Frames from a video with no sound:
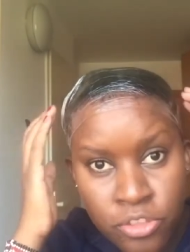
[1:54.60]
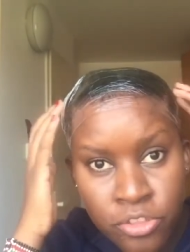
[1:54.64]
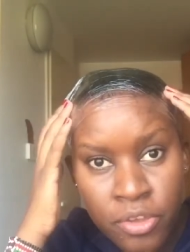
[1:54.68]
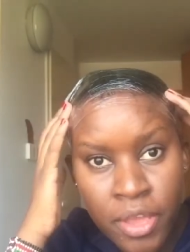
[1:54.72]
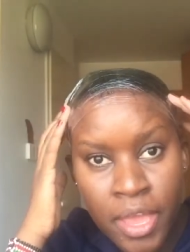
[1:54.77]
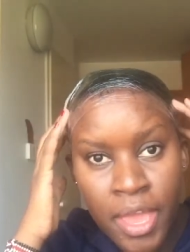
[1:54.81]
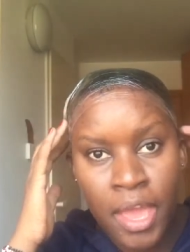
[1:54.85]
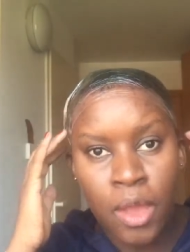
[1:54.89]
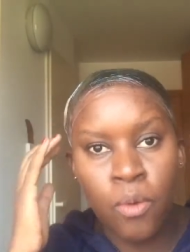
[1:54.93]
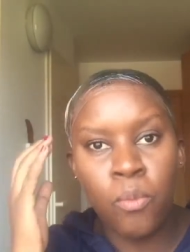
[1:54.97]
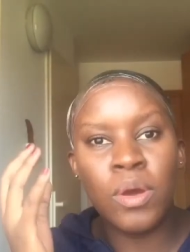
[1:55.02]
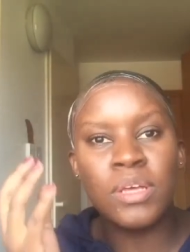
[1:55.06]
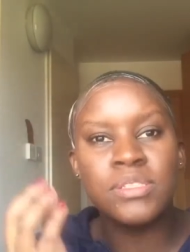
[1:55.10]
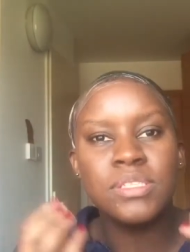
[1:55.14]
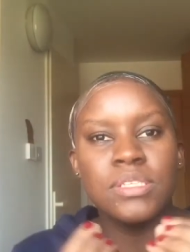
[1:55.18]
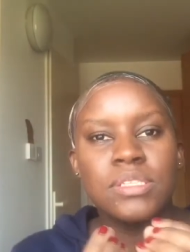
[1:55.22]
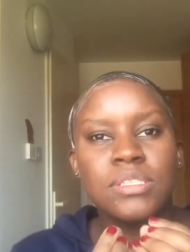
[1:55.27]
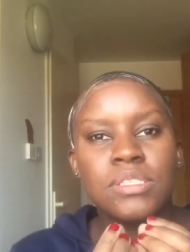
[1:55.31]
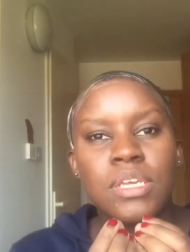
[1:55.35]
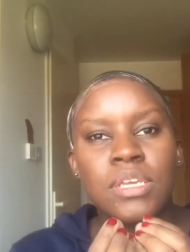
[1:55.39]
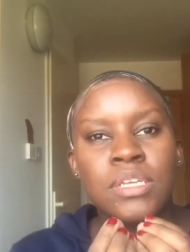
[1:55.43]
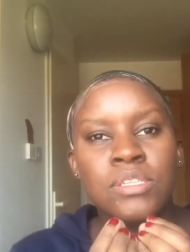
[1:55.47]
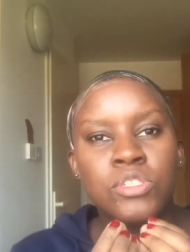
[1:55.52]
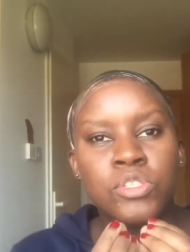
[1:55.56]
on your hair. Once
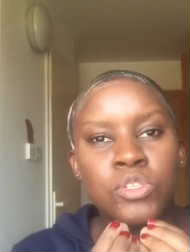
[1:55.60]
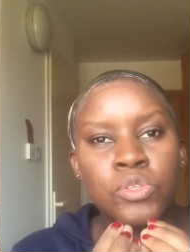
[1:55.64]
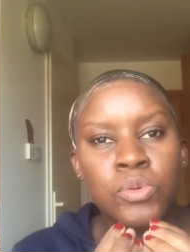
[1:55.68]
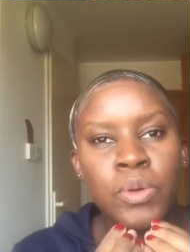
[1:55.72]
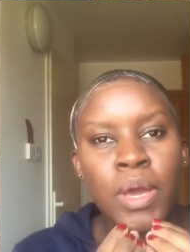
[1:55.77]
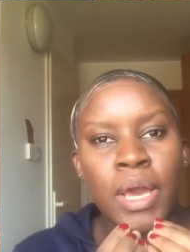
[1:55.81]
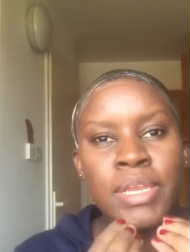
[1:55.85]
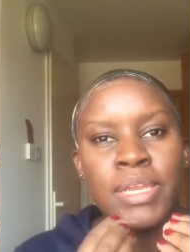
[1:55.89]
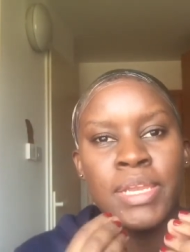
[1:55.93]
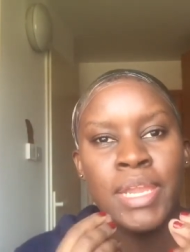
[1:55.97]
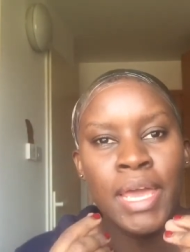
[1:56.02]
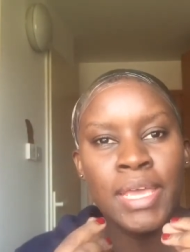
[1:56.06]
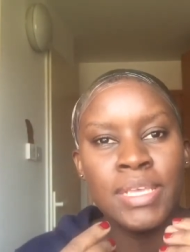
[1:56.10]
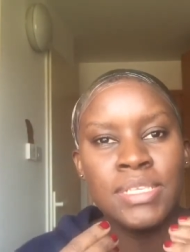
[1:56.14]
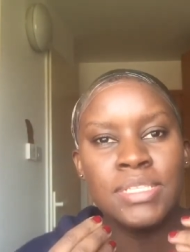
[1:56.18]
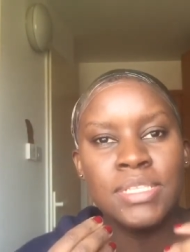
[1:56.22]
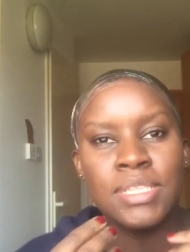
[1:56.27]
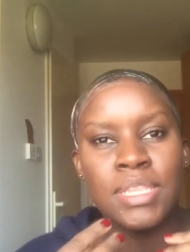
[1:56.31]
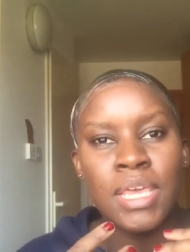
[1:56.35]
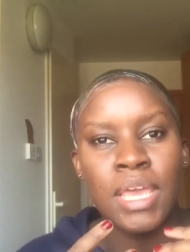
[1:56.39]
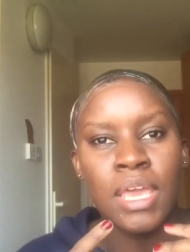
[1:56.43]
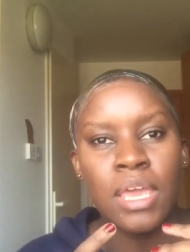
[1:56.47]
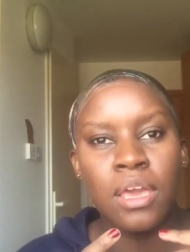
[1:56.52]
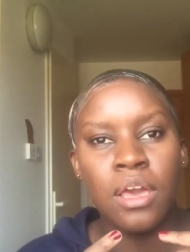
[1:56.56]
it's into a nice
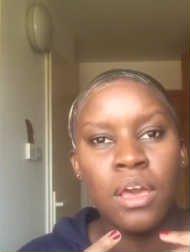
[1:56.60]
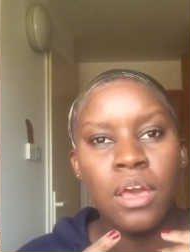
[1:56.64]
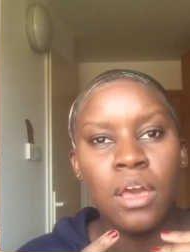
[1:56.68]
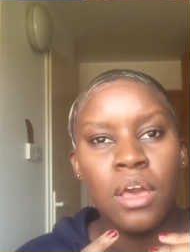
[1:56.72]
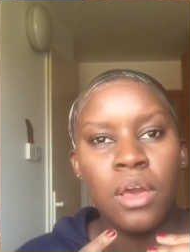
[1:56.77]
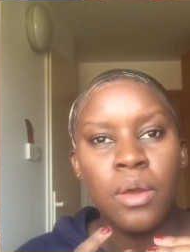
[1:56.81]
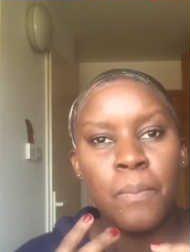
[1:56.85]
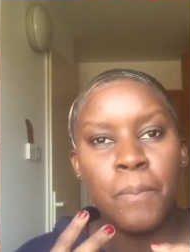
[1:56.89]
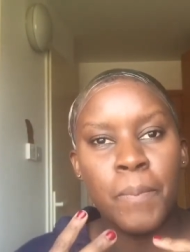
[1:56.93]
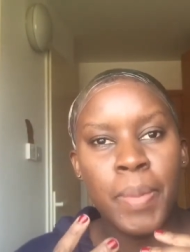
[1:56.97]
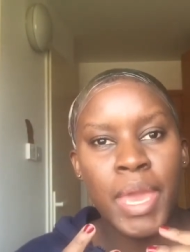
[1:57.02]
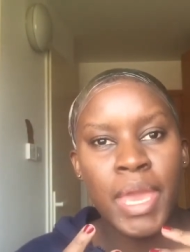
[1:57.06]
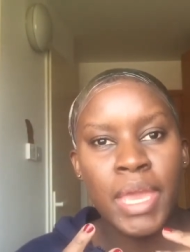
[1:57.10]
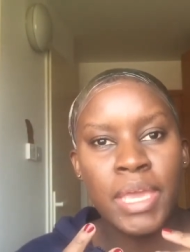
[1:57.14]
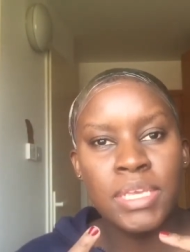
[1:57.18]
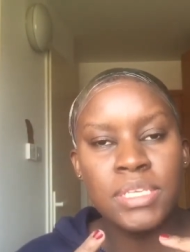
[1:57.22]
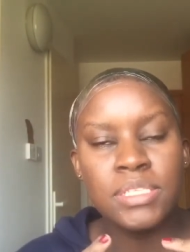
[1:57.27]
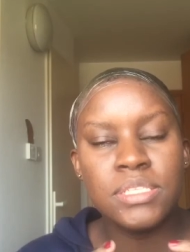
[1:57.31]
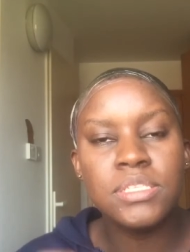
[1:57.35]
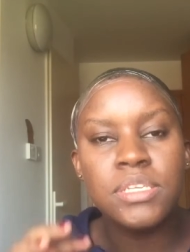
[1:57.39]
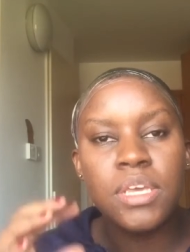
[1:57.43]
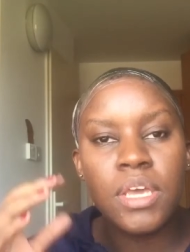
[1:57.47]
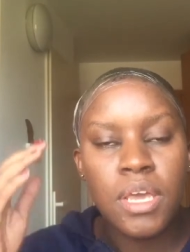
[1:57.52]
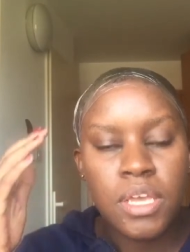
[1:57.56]
thick
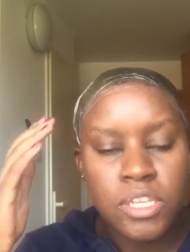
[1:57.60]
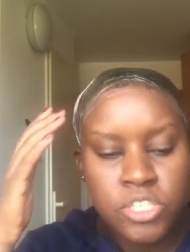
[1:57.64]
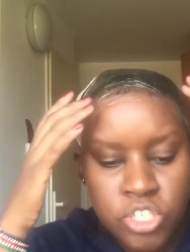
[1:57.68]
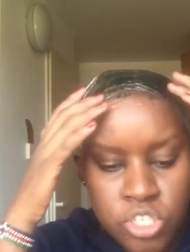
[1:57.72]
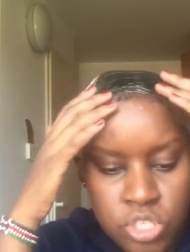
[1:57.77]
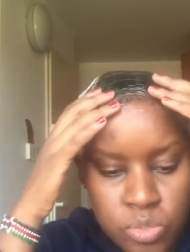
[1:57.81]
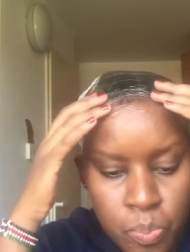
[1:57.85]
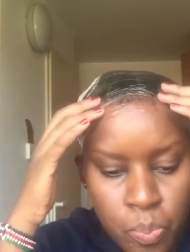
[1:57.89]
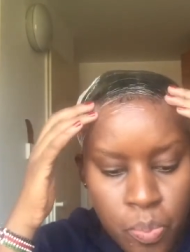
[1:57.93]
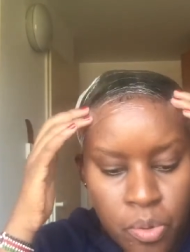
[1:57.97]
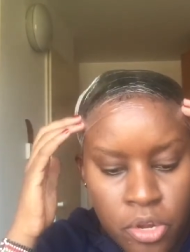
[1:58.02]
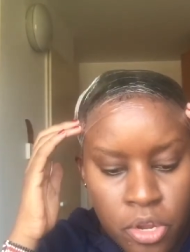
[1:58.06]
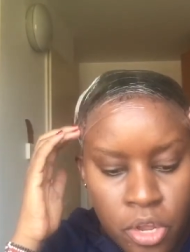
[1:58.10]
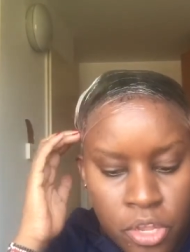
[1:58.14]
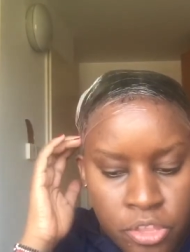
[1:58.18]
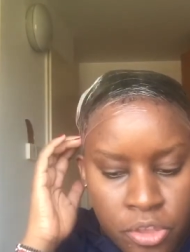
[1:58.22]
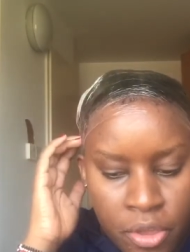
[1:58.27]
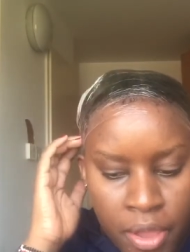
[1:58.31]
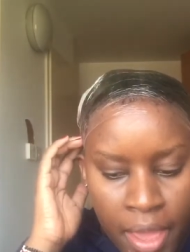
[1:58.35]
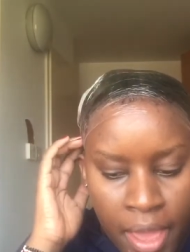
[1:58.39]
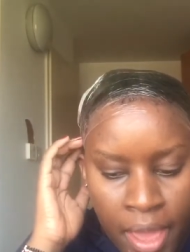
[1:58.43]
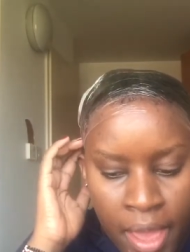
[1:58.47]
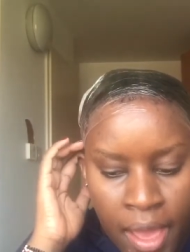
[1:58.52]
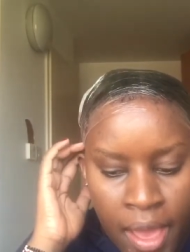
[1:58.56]
paste, just put it on
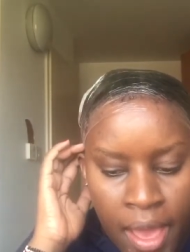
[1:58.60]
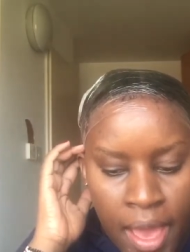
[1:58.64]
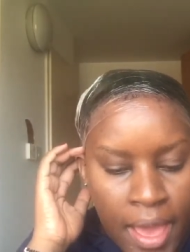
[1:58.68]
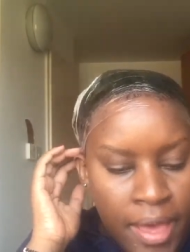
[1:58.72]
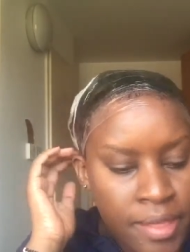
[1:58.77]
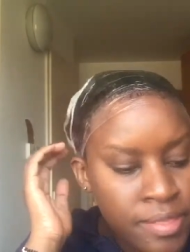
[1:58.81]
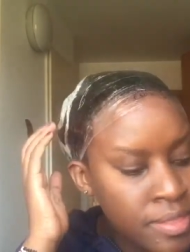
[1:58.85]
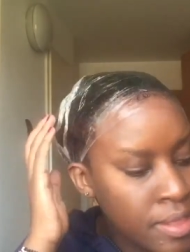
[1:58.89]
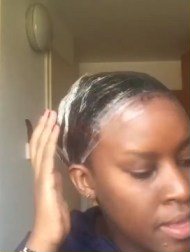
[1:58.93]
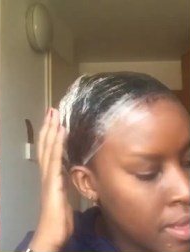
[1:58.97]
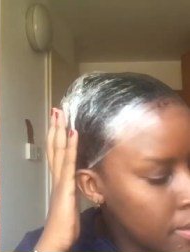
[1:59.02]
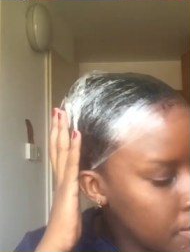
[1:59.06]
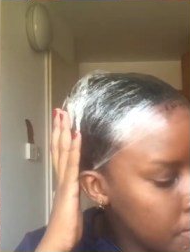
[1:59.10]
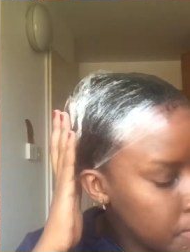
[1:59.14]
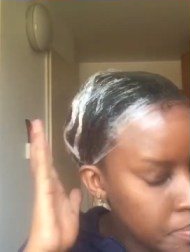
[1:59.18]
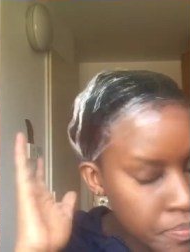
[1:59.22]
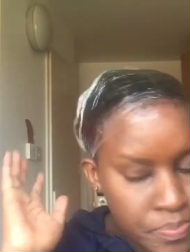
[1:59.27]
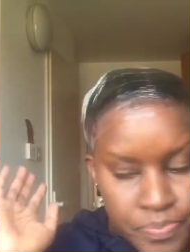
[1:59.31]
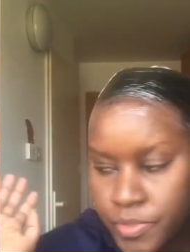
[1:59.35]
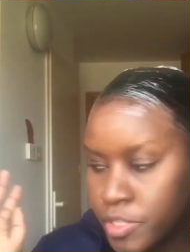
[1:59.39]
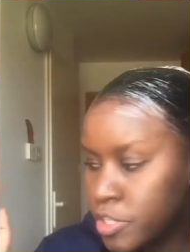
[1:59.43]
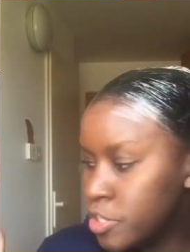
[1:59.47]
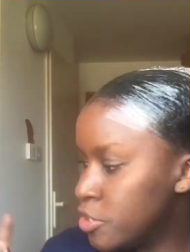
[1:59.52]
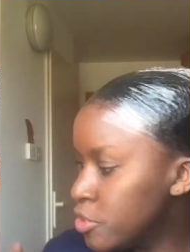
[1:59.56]
your hair and then
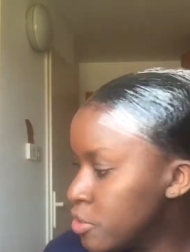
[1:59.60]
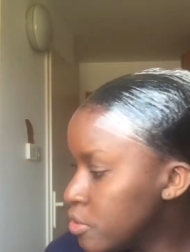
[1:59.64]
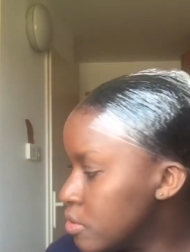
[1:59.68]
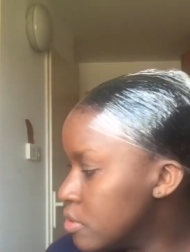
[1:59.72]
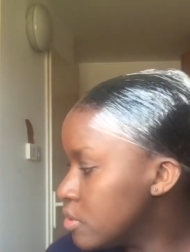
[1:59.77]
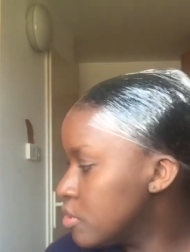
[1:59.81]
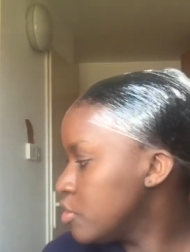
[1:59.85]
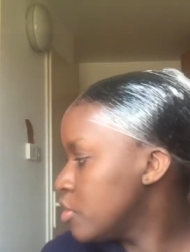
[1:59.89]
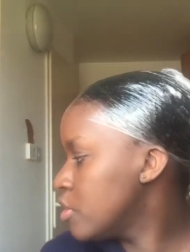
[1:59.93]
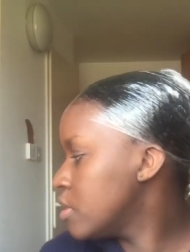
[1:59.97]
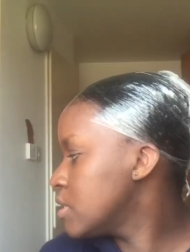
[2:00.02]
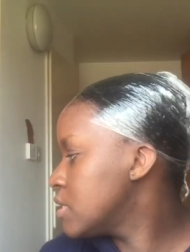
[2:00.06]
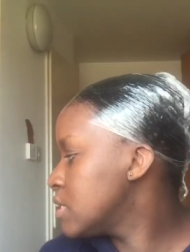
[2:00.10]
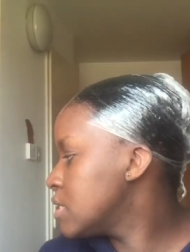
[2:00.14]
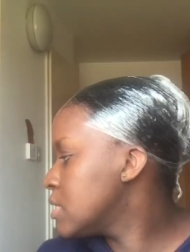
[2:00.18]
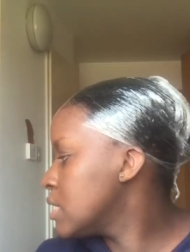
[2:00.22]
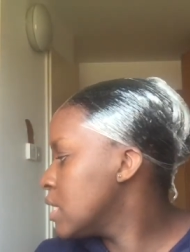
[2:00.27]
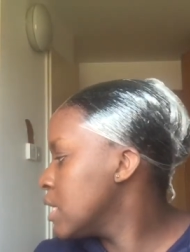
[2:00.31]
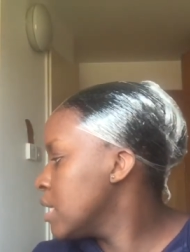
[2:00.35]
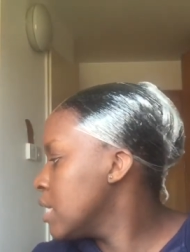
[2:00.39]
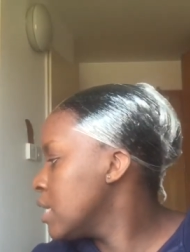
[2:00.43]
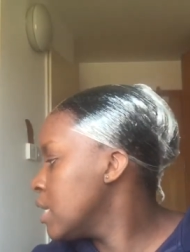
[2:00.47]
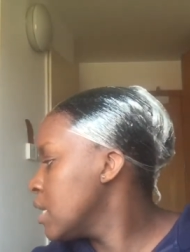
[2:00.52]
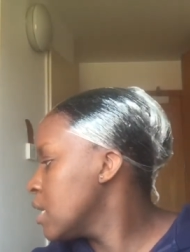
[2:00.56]
use your
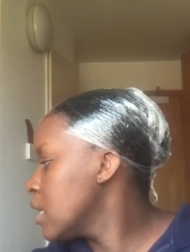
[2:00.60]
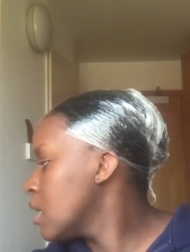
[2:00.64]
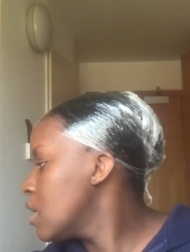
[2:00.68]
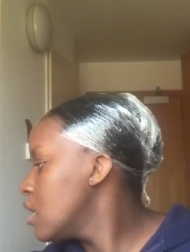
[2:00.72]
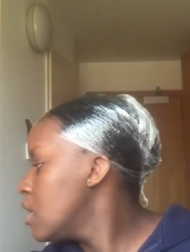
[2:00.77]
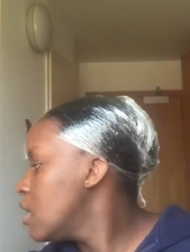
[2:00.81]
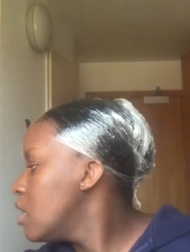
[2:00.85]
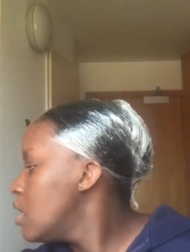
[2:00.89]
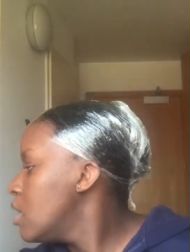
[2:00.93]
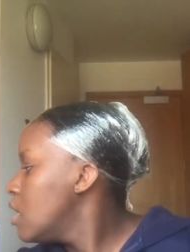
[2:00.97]
Celine